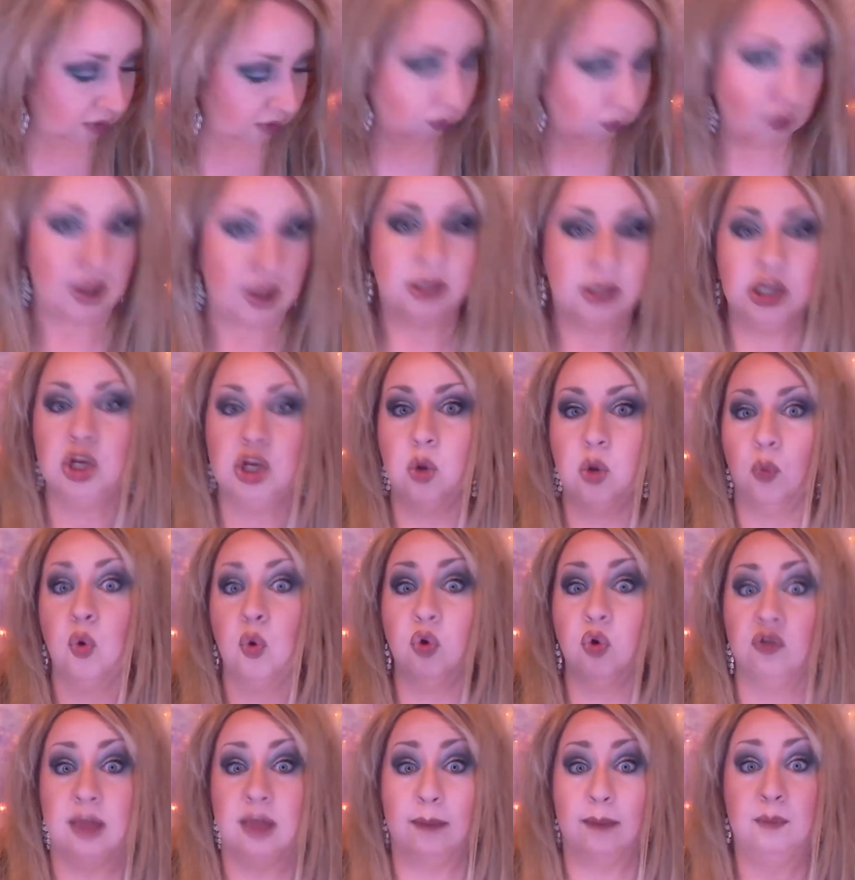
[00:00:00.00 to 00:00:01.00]
Well, you know, of
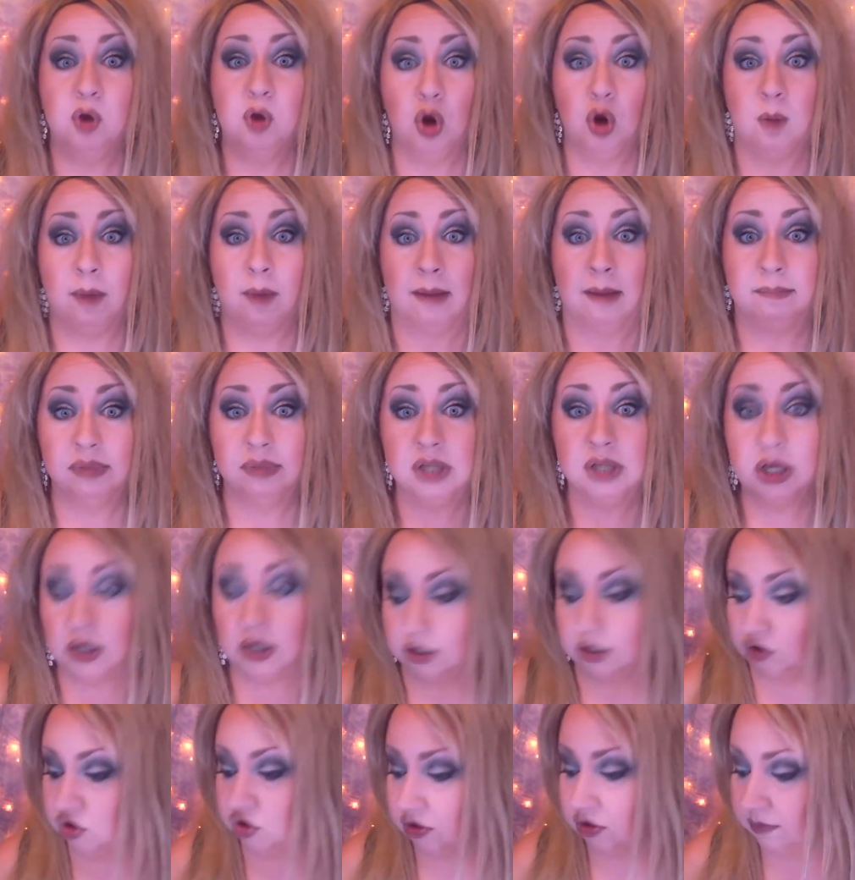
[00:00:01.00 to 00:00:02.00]
course I put on my
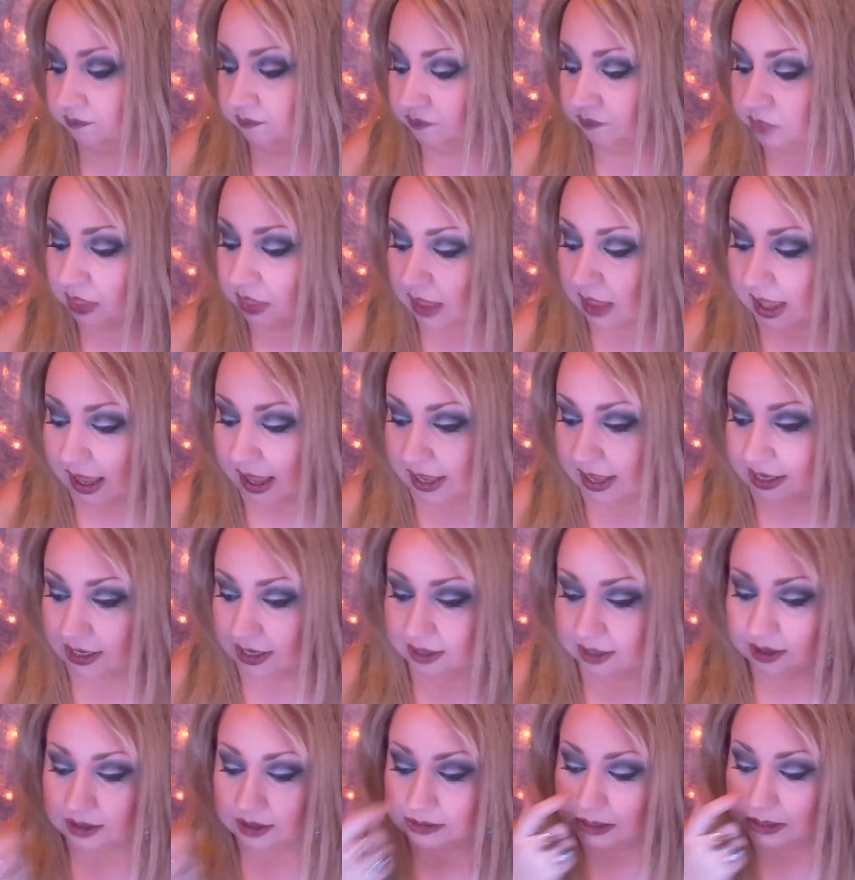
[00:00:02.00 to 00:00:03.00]
blush,
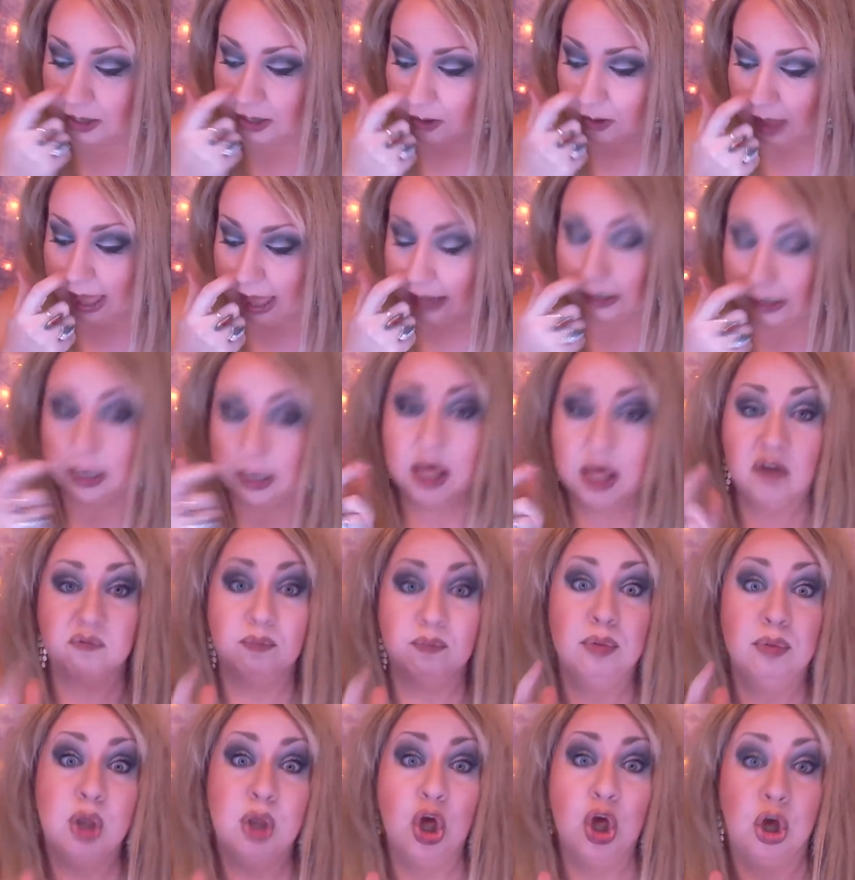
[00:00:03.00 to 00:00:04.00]
and you know, I
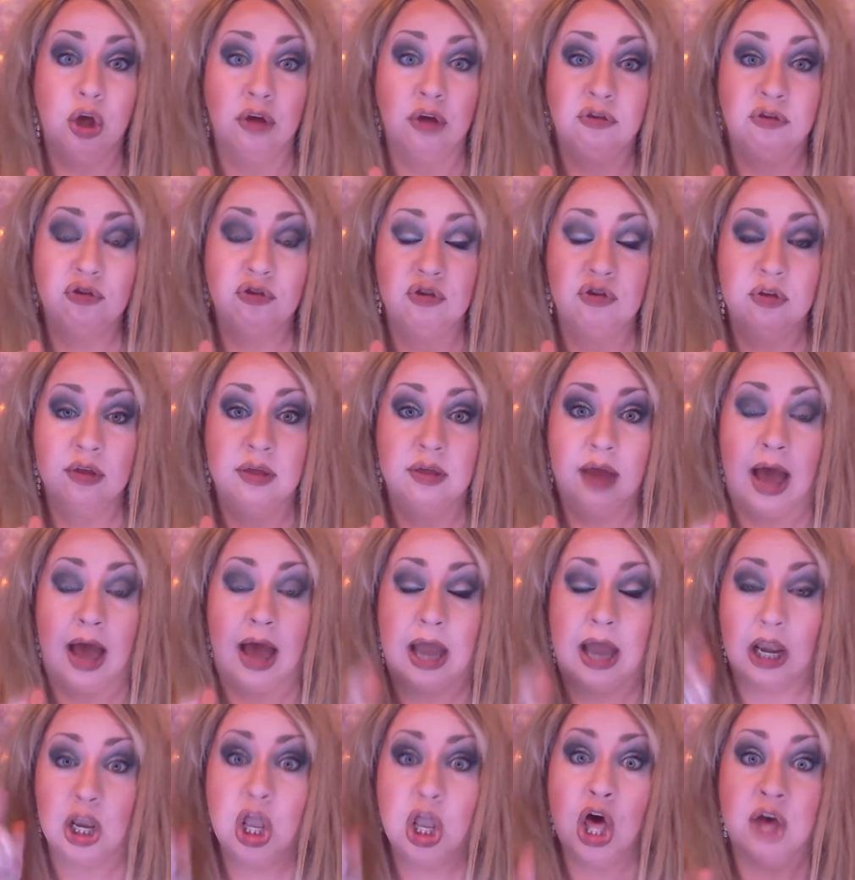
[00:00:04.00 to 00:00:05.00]
love blush. I
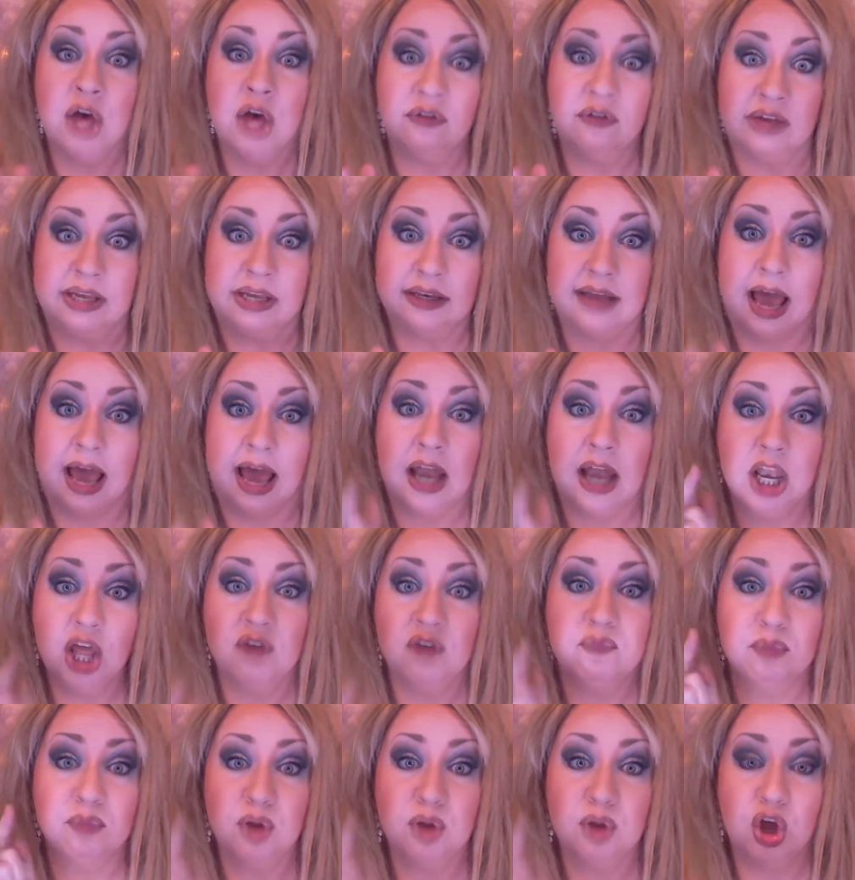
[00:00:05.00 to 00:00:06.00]
love it. I
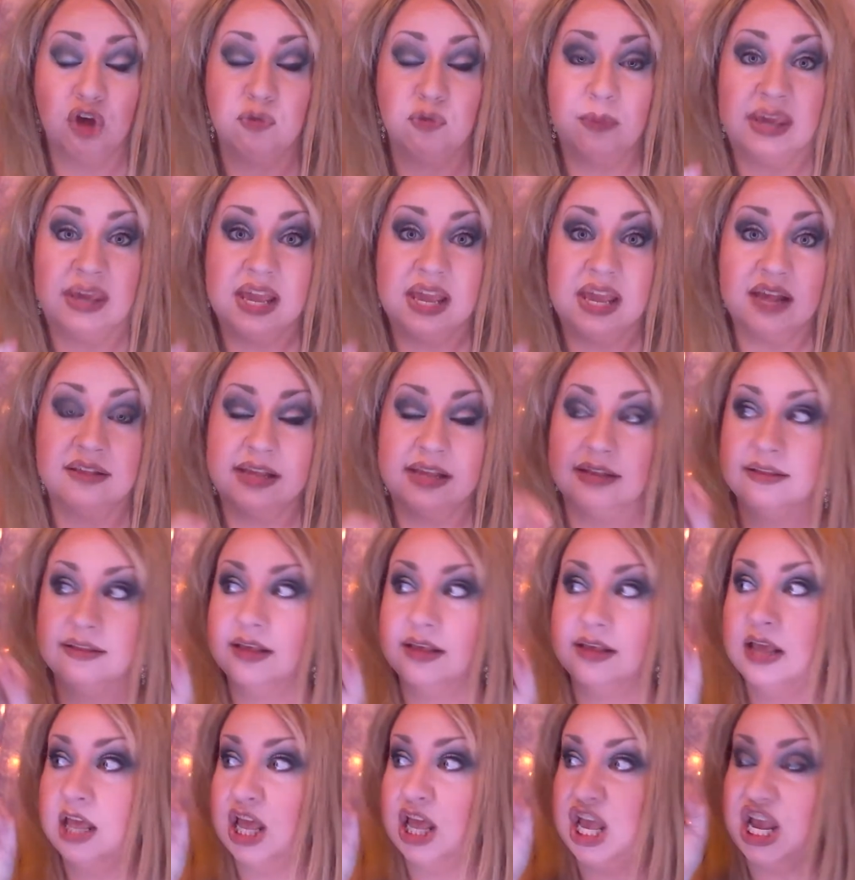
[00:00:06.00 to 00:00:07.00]
love blush because
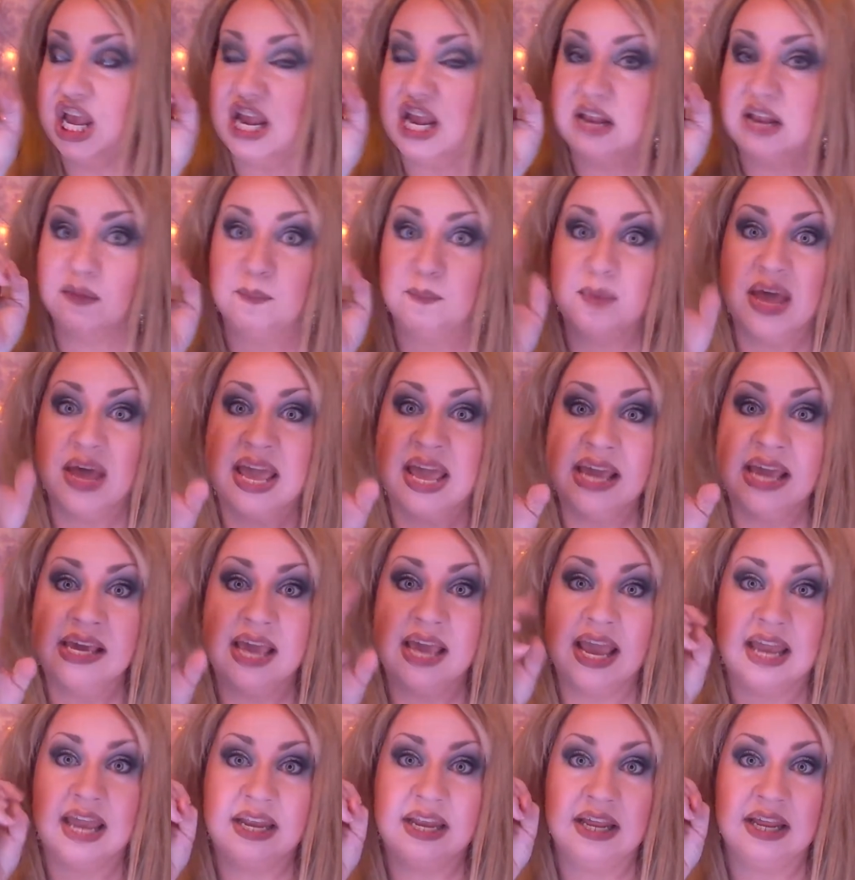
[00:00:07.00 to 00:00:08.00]
it's pink
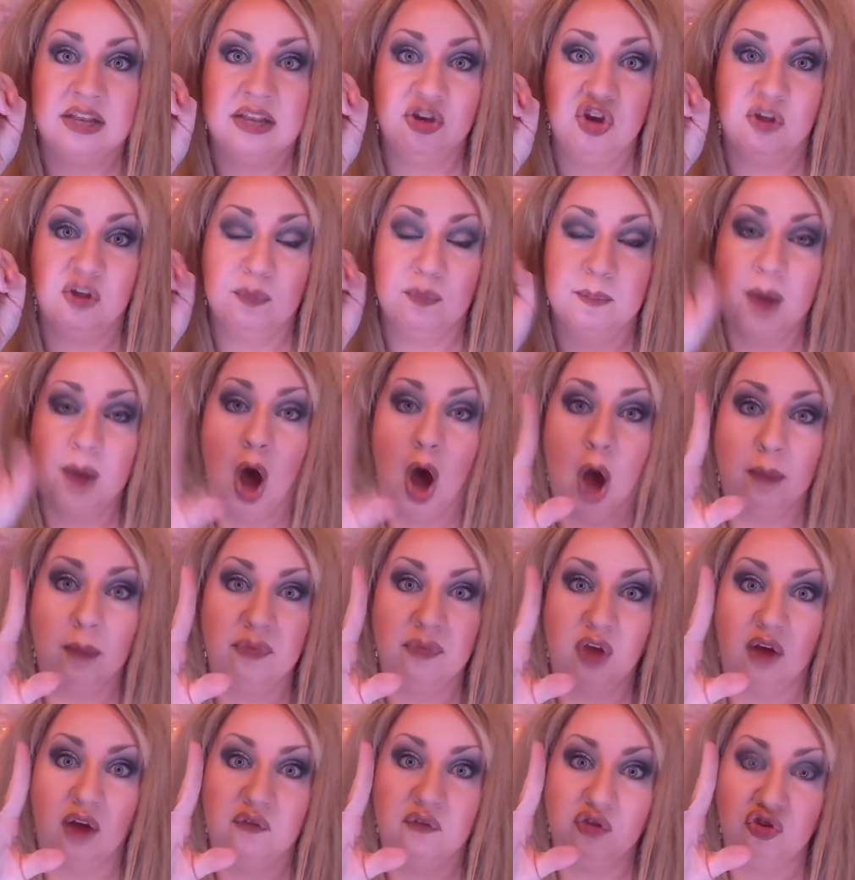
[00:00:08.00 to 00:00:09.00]
and it just
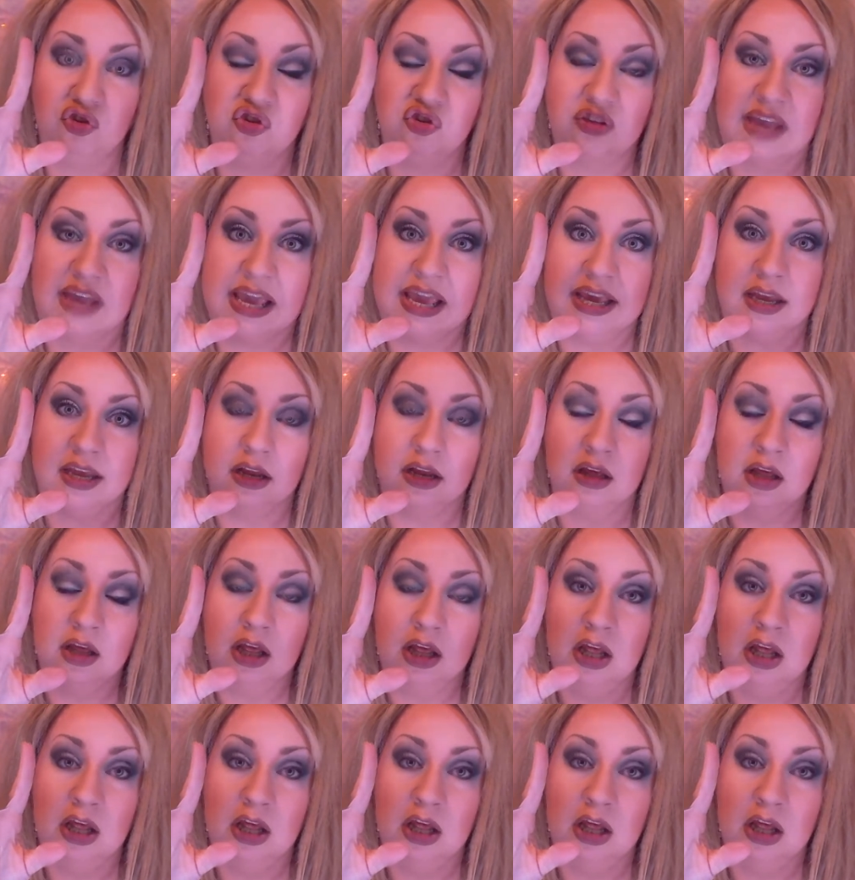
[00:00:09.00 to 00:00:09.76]
pops off your skin.